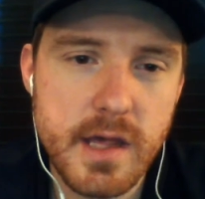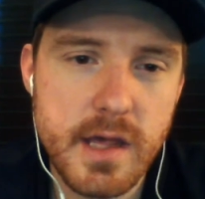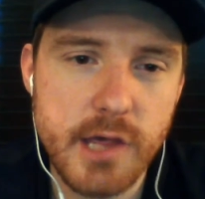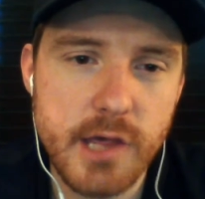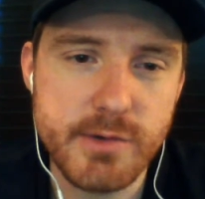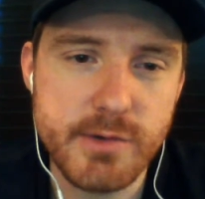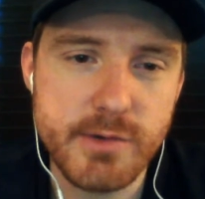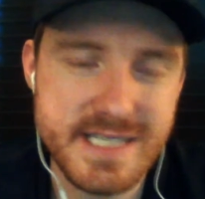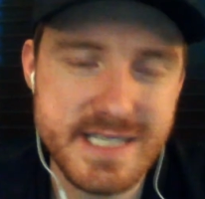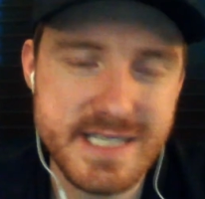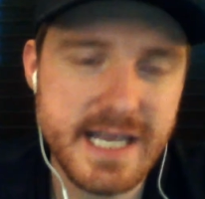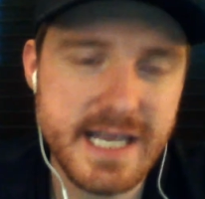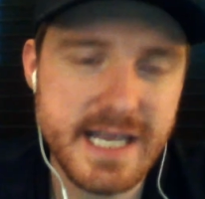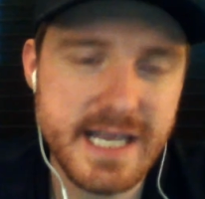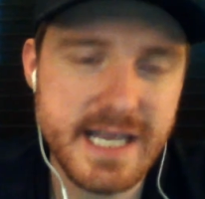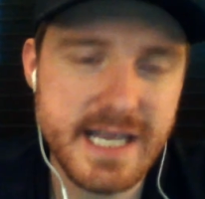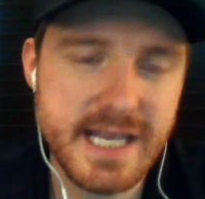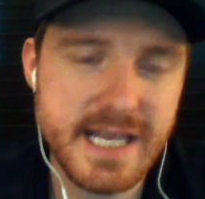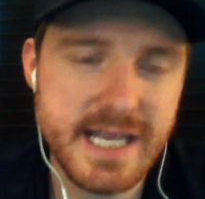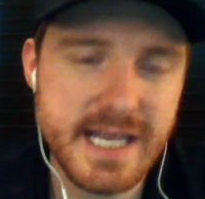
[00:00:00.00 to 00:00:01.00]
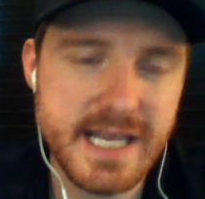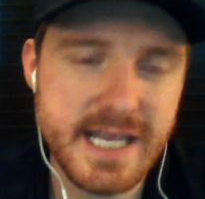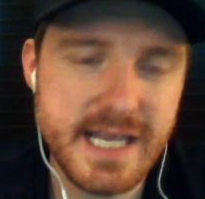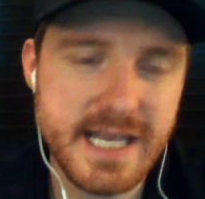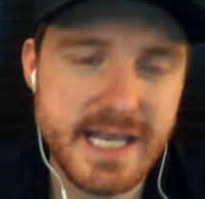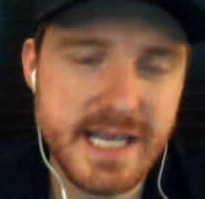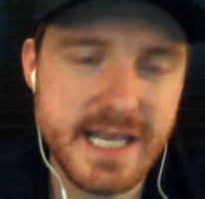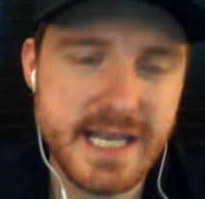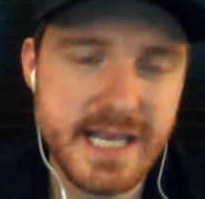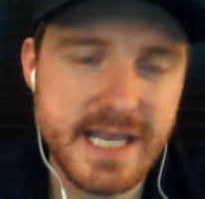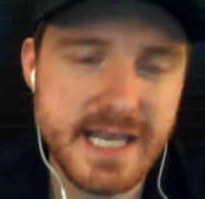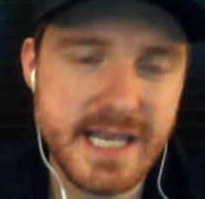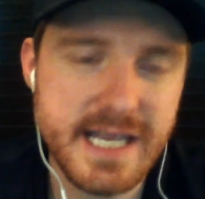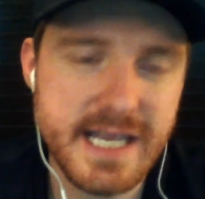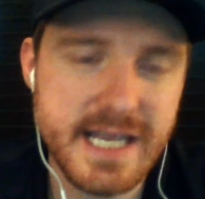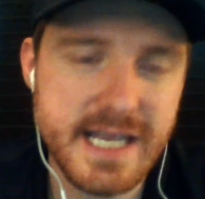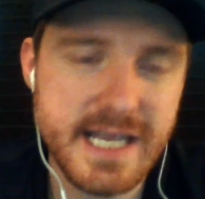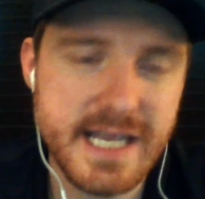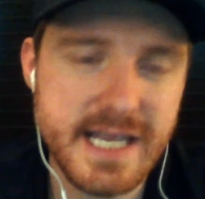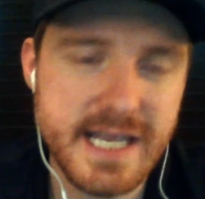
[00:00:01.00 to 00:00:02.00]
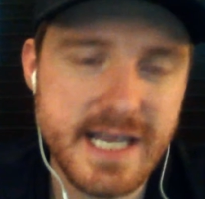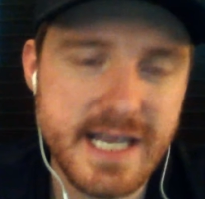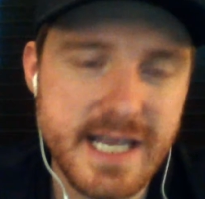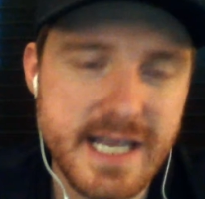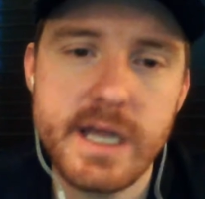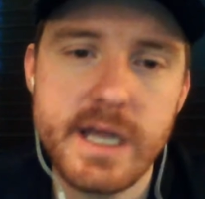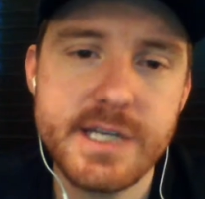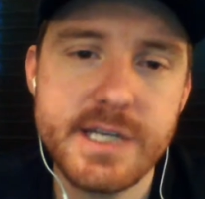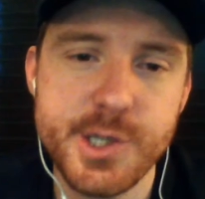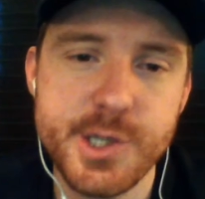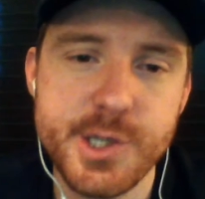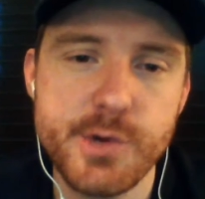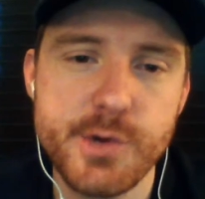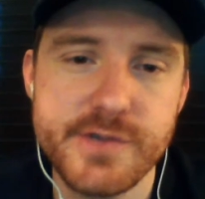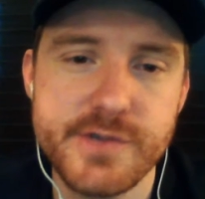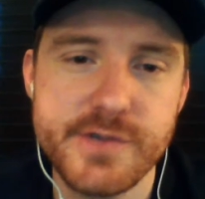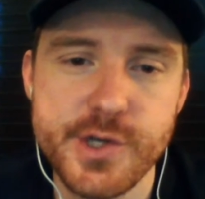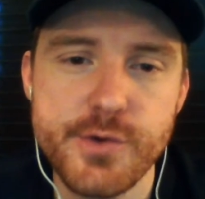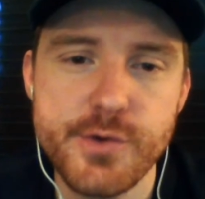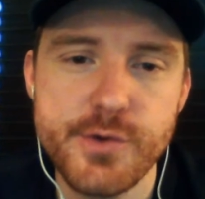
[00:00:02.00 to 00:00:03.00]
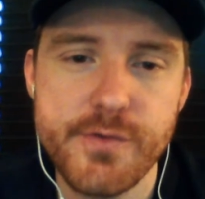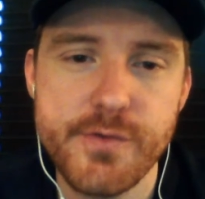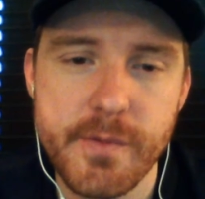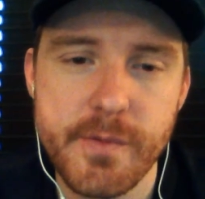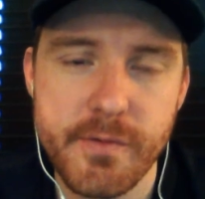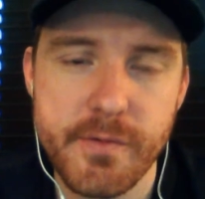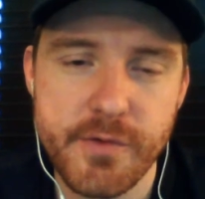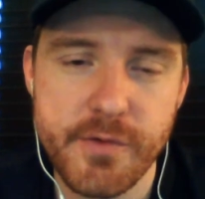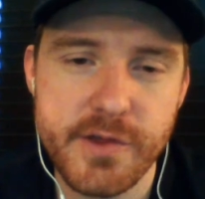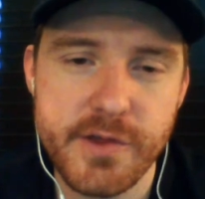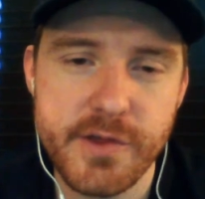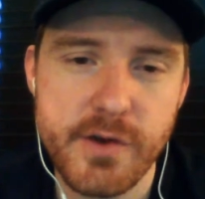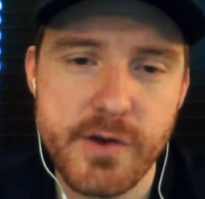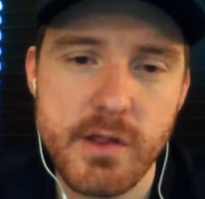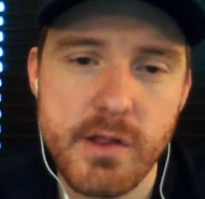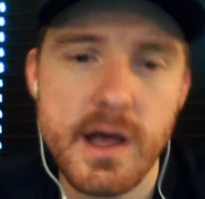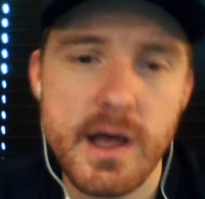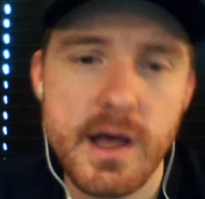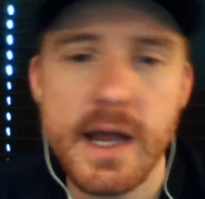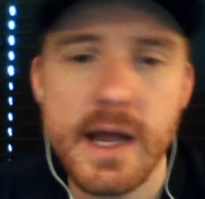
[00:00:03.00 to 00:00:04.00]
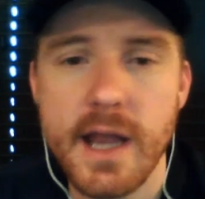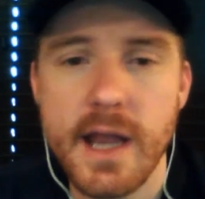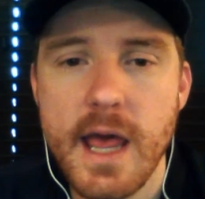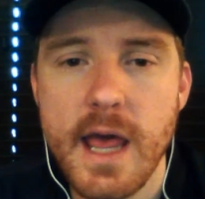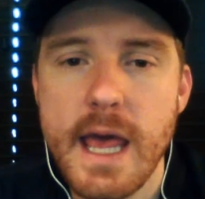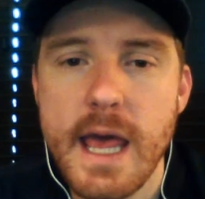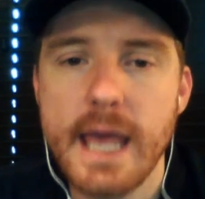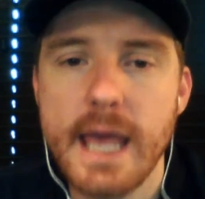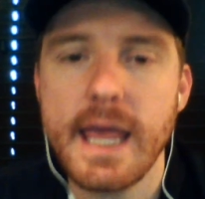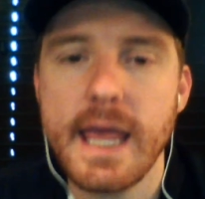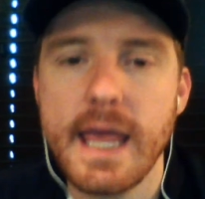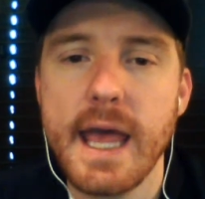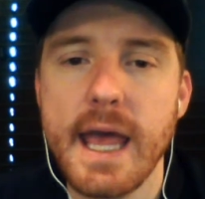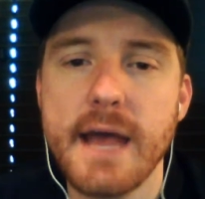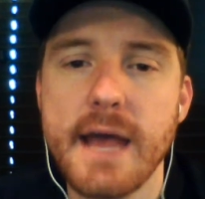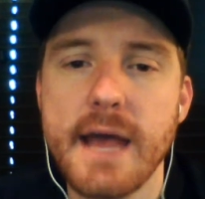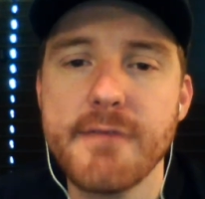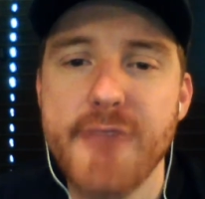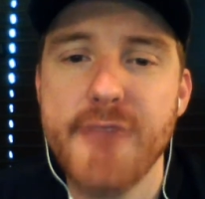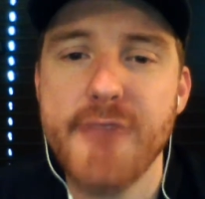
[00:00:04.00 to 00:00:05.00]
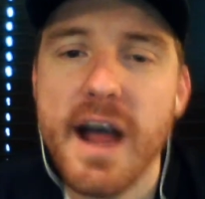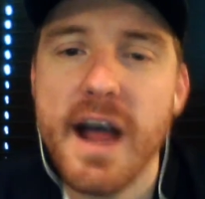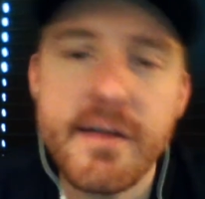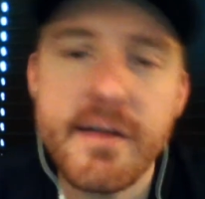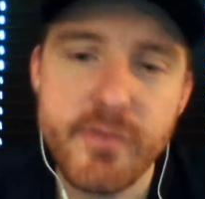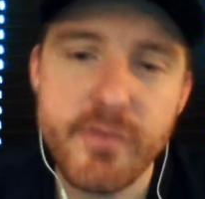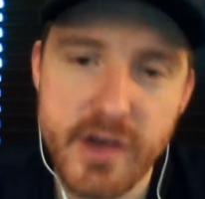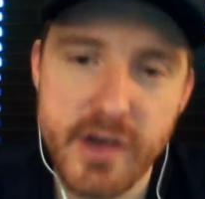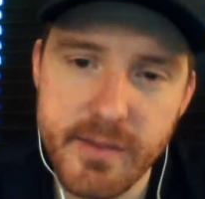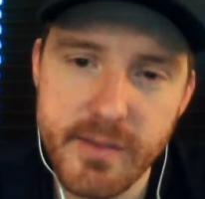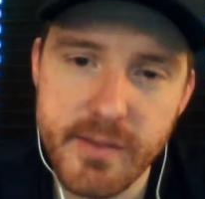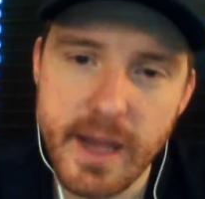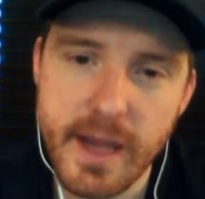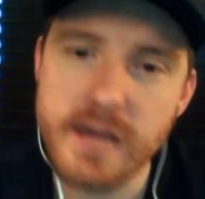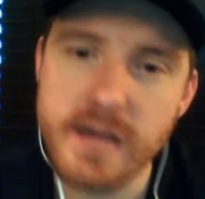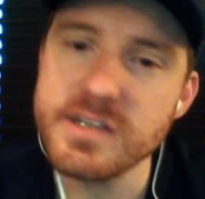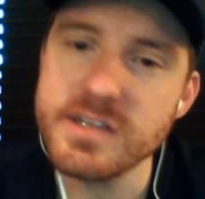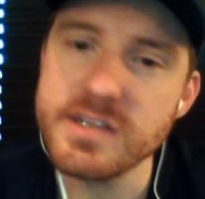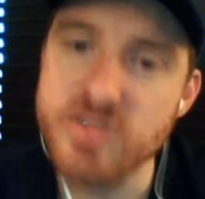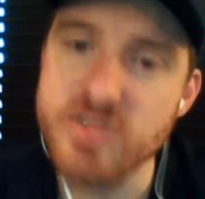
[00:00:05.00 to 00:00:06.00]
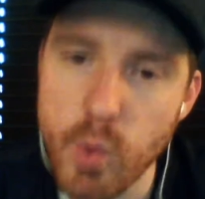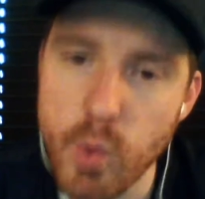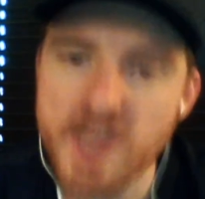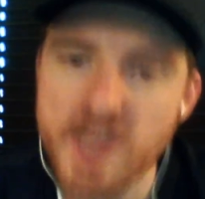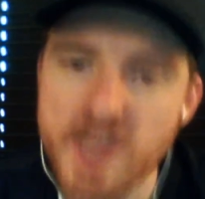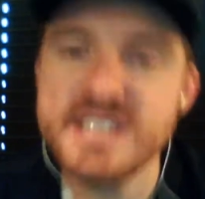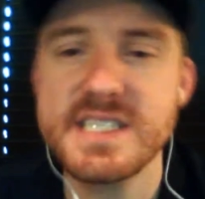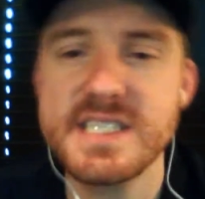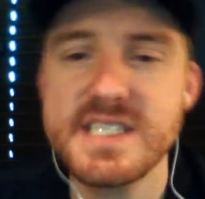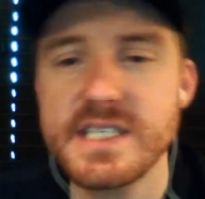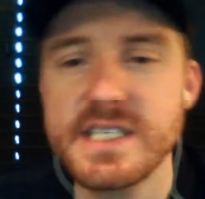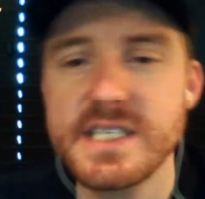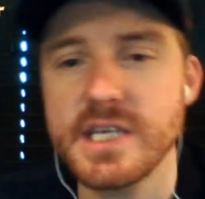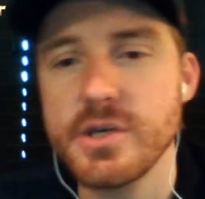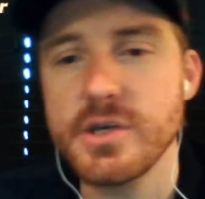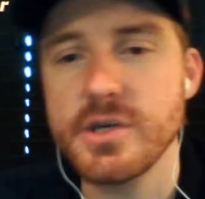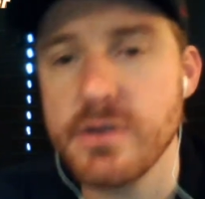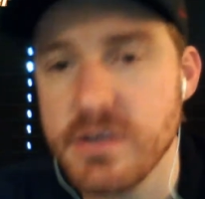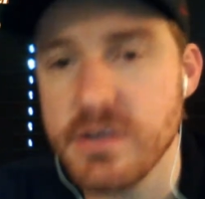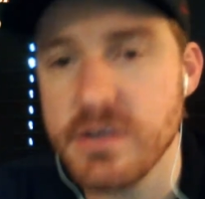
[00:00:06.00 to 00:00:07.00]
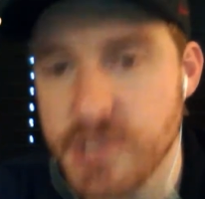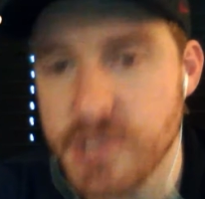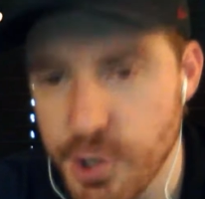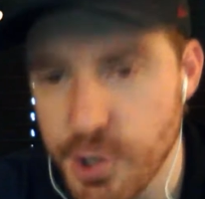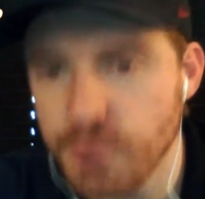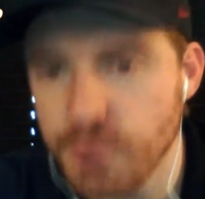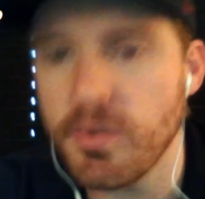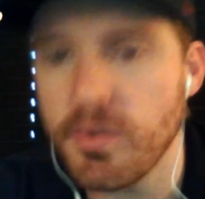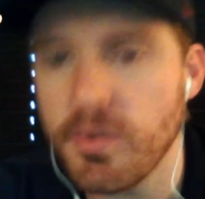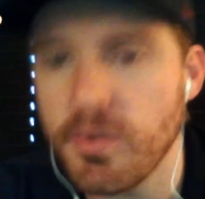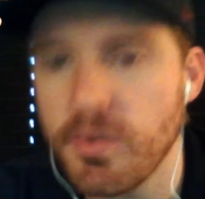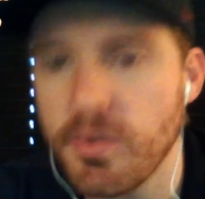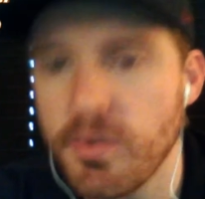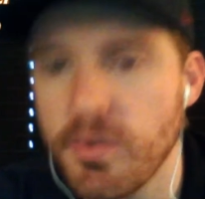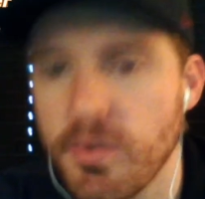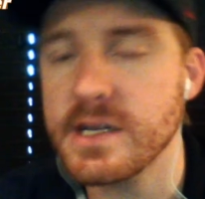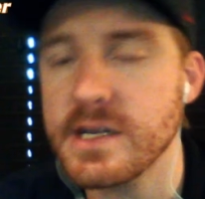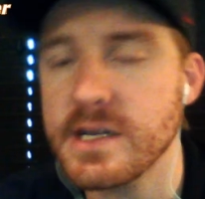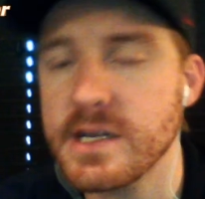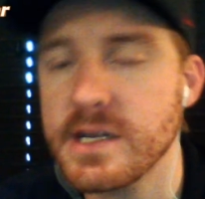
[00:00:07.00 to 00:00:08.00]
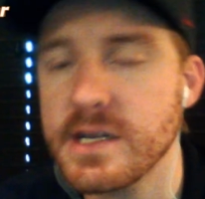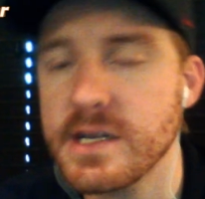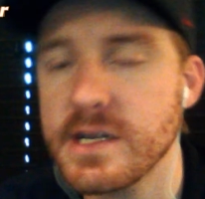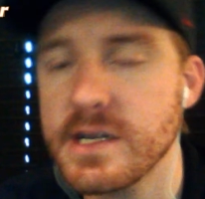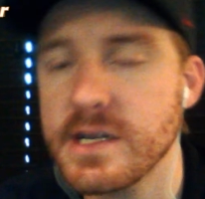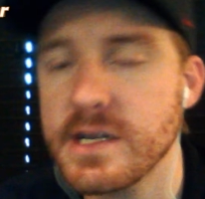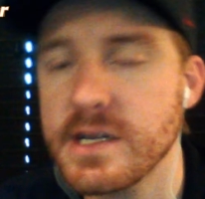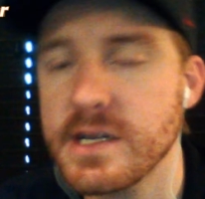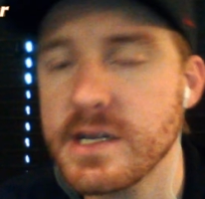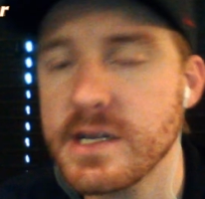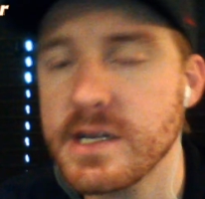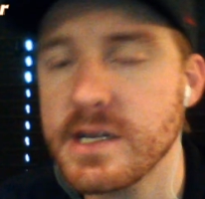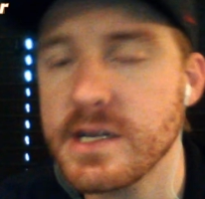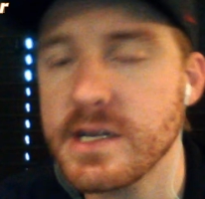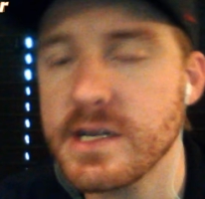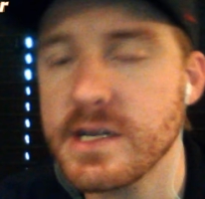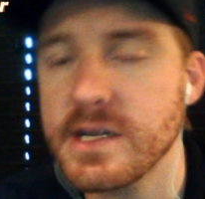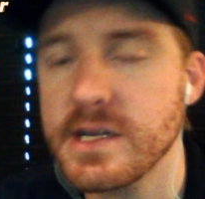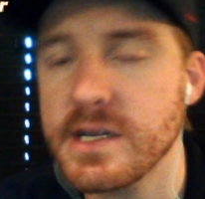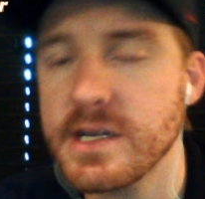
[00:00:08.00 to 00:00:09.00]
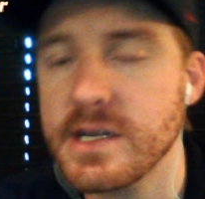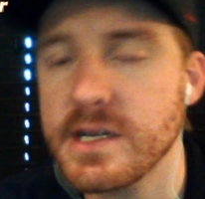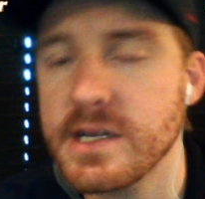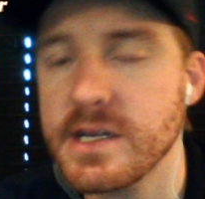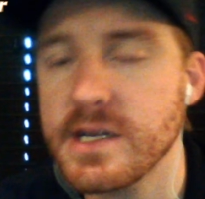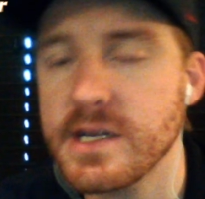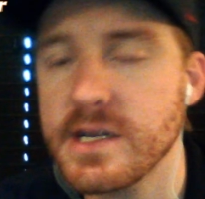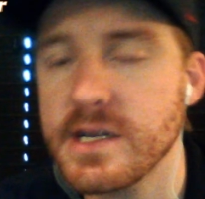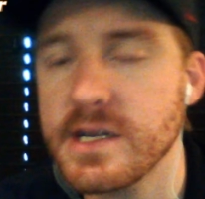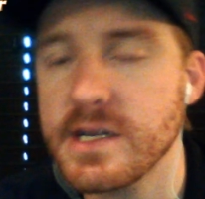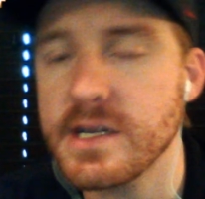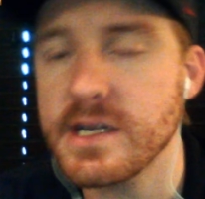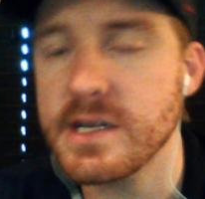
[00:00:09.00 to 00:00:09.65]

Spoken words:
He was 10 of 20, 6 of 10 from 3, 2 of 2 from the free throw line. He had 5 rebounds, 1 steal, 2 blocks, only 2 turnovers.